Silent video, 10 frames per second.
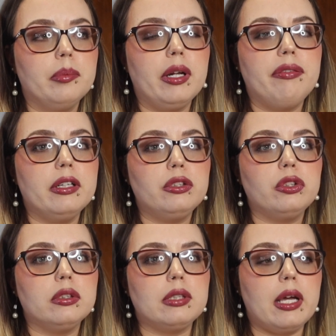if it's
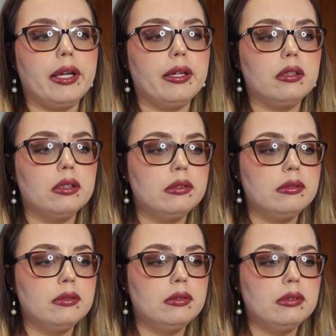just like
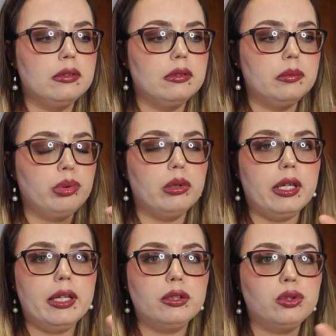
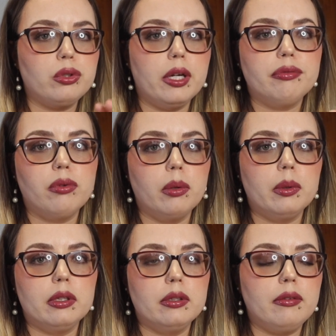pretty
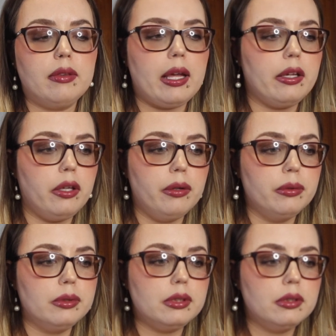straightforward thank
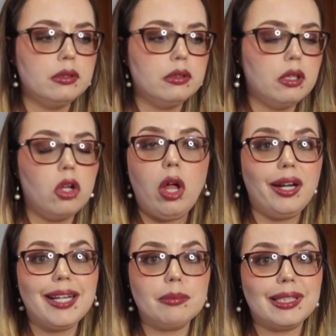yous, a lot
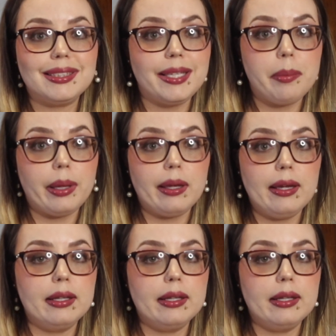of times I skip it.